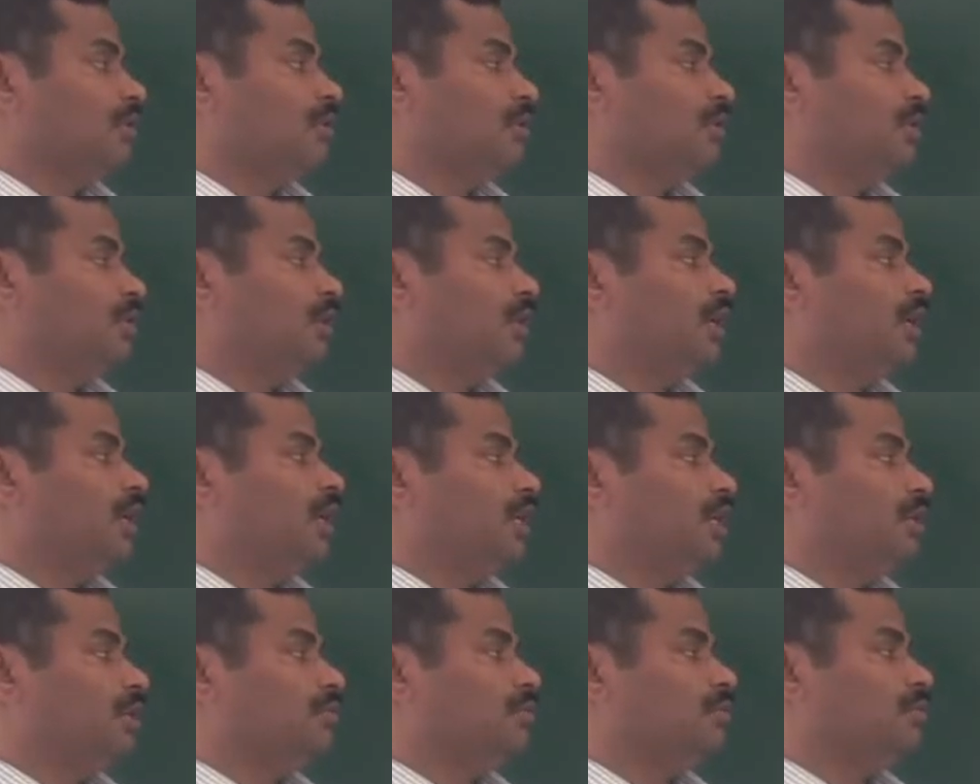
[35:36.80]
the
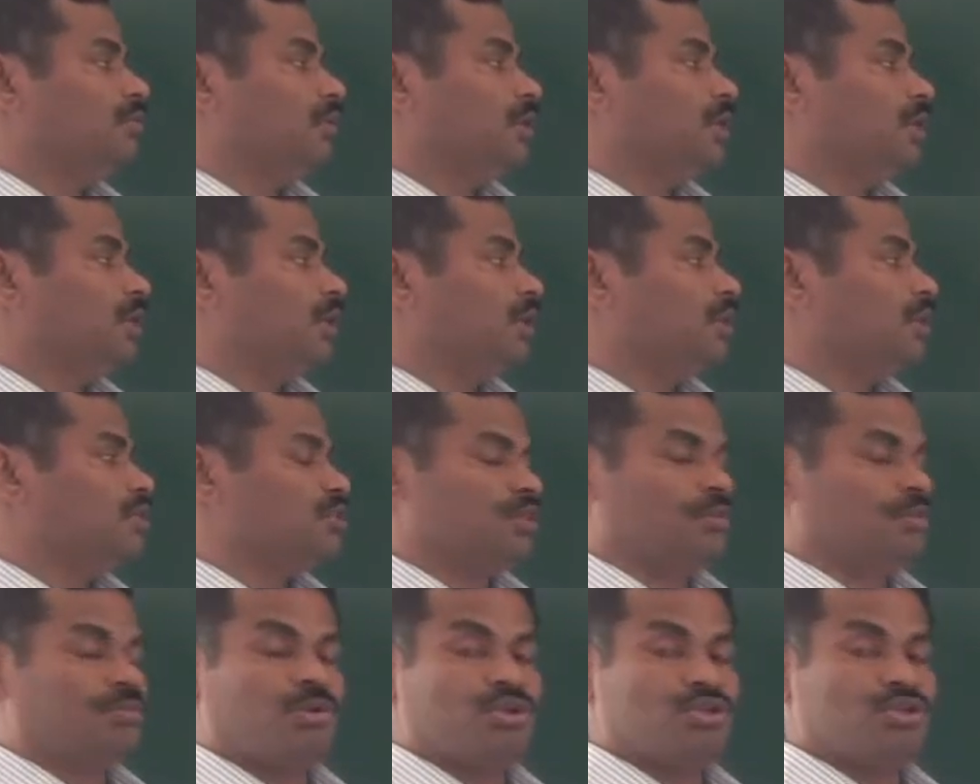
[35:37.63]
negative ions
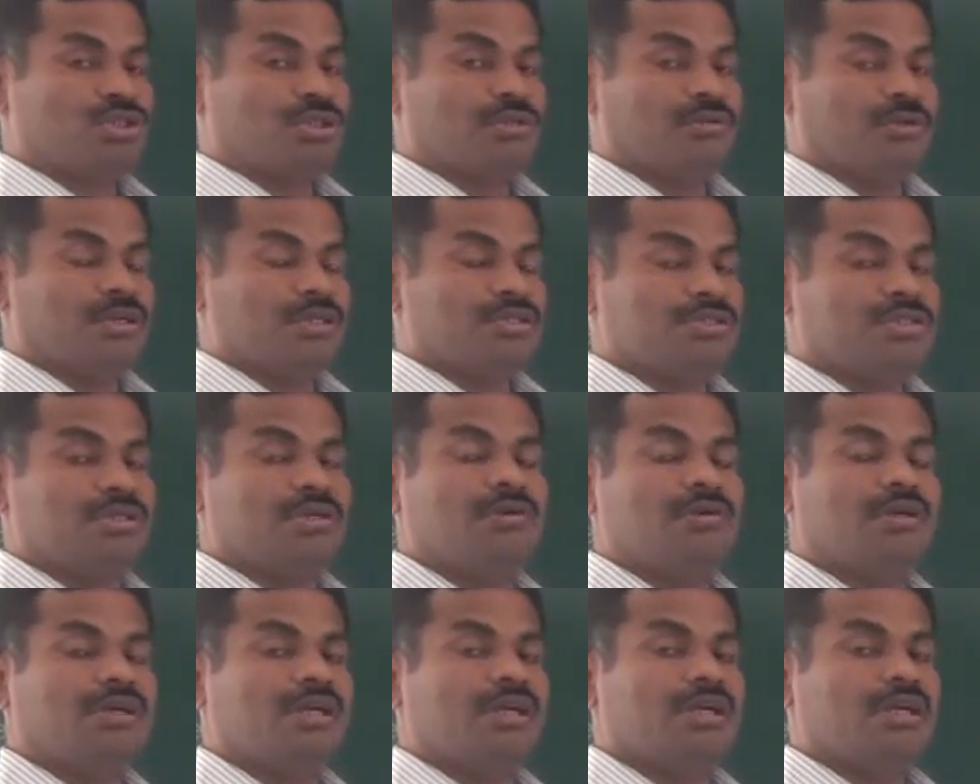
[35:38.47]
and positive ions, they
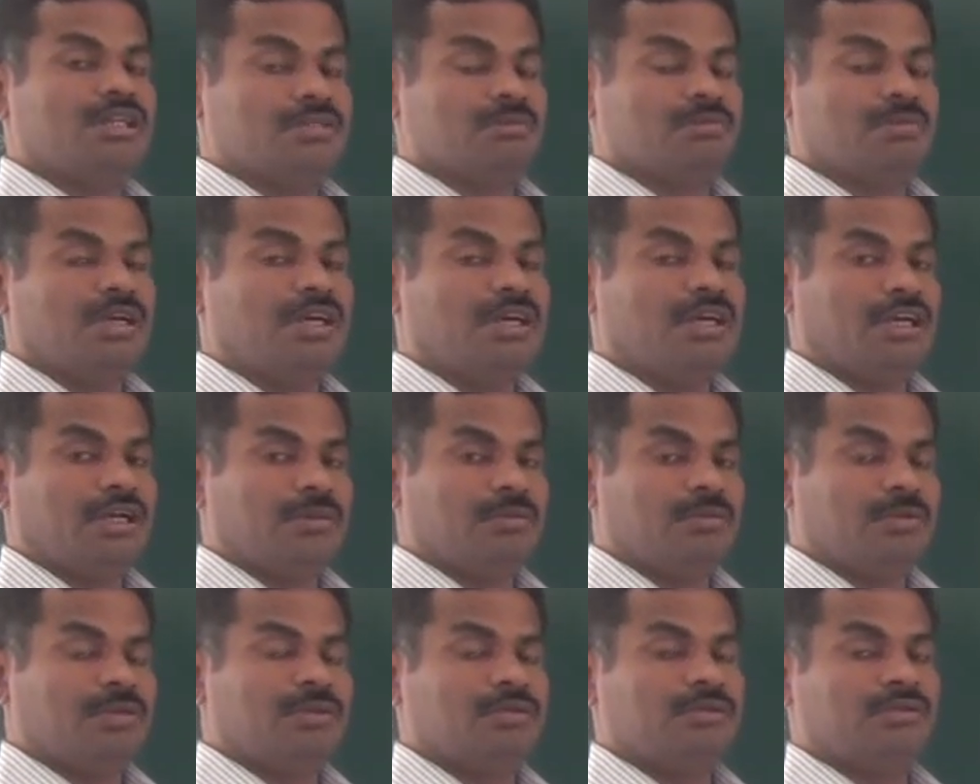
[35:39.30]
will create some electric
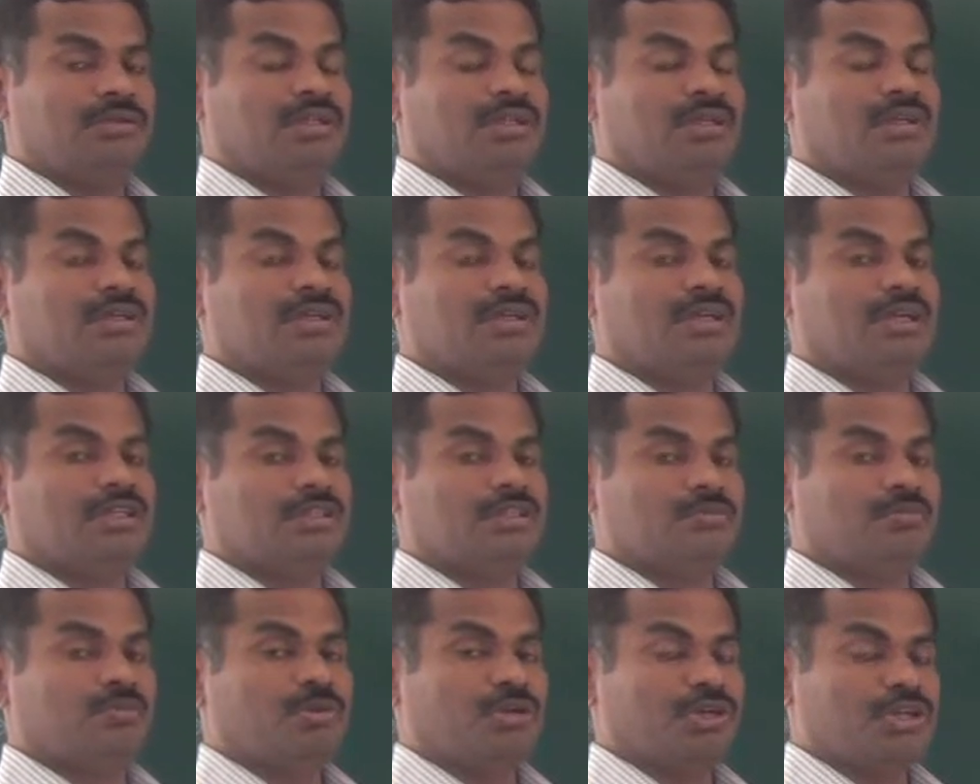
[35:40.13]
field, they will create
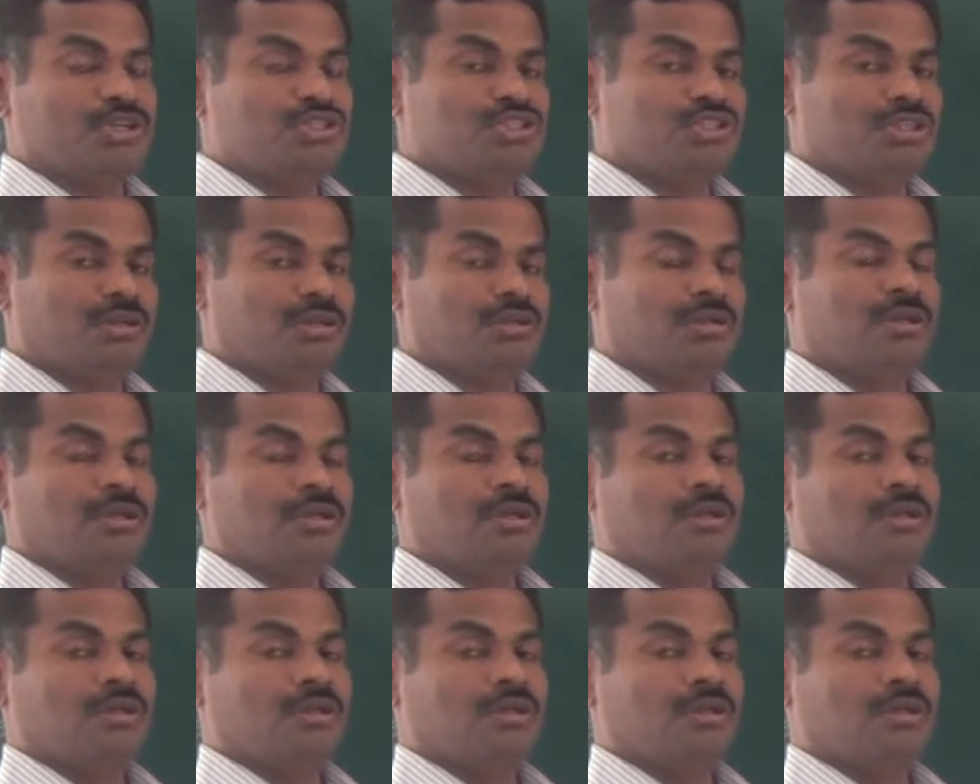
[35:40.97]
some potential.